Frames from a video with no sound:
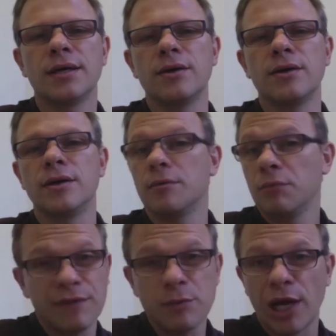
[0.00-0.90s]

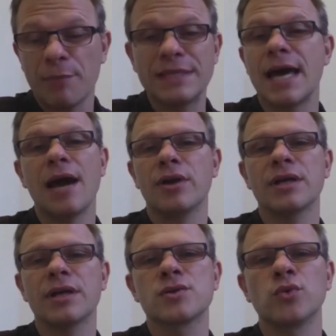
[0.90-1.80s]
even
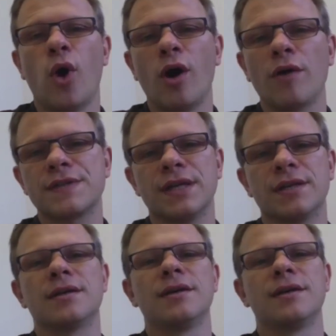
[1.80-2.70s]
parliamentarians who
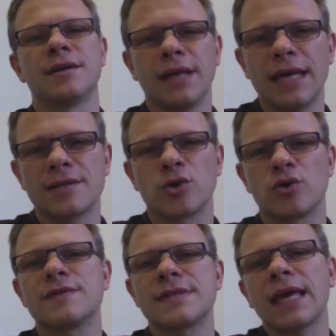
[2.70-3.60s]
often get
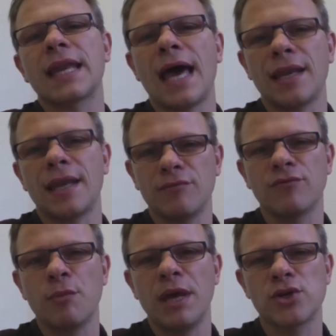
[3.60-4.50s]
sort of secondhand
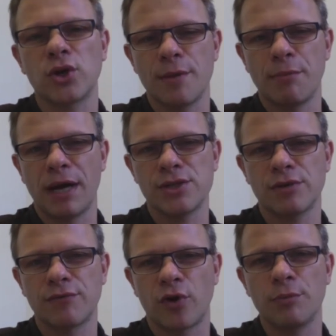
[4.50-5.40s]
information on the
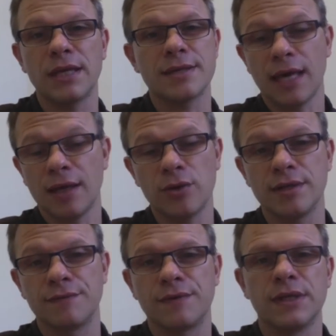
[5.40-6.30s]
budget from the
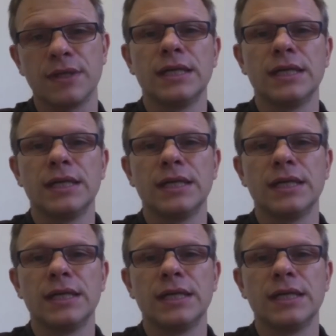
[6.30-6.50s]
executive,